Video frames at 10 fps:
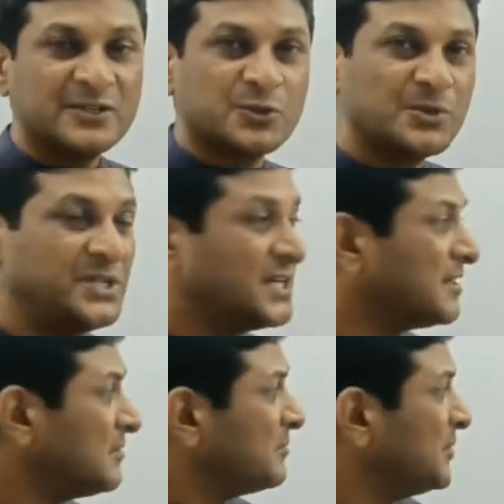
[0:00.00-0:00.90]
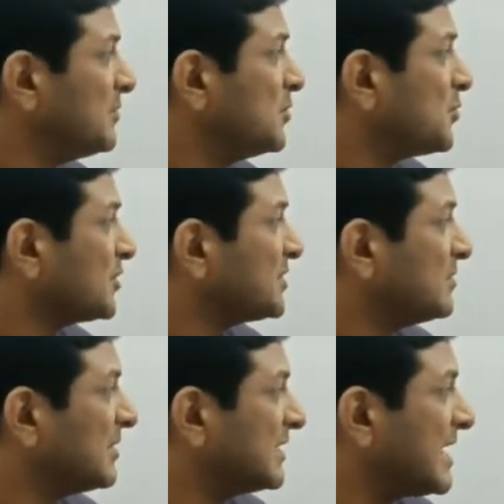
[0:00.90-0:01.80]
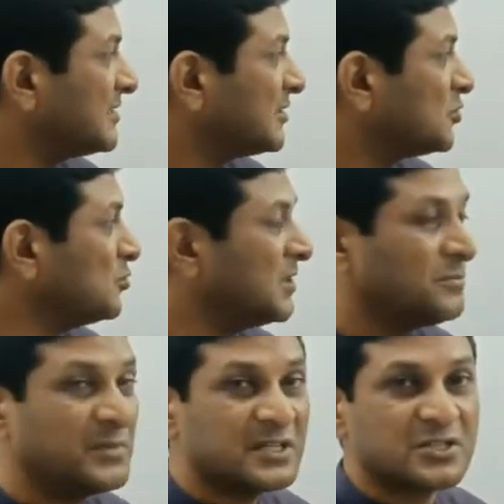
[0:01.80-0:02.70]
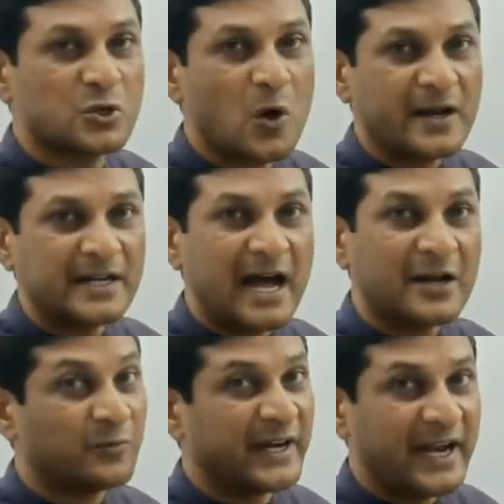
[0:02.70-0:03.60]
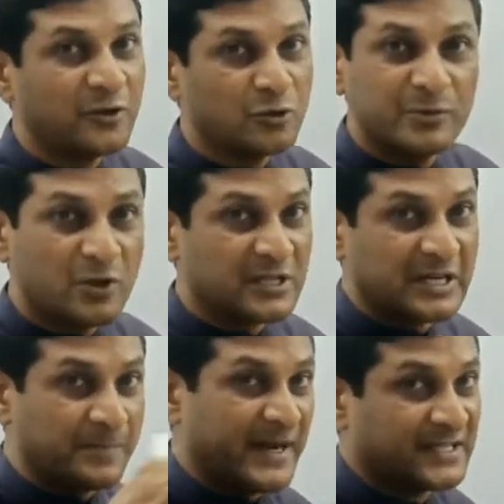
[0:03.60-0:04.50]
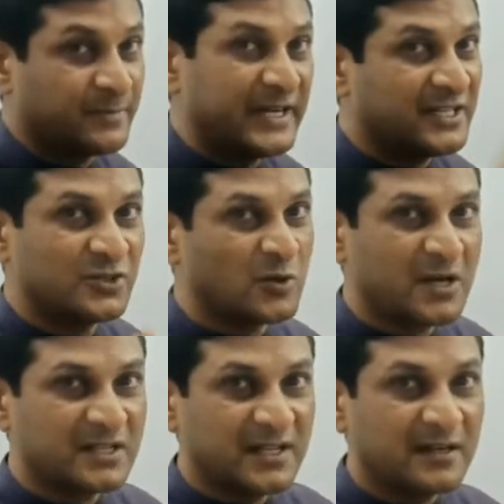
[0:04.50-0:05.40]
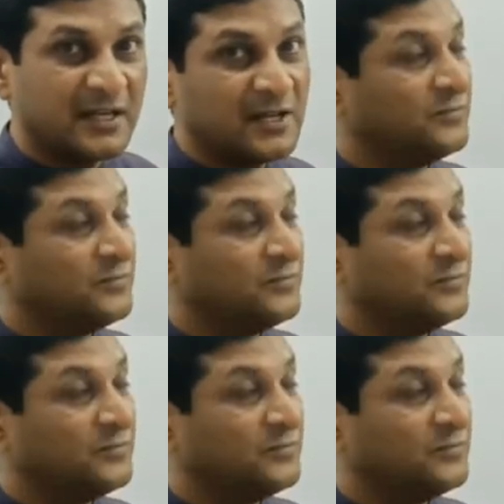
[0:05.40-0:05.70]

So here may be possible that the 2 numbers drawn are 1 and 2 because replacement is not there.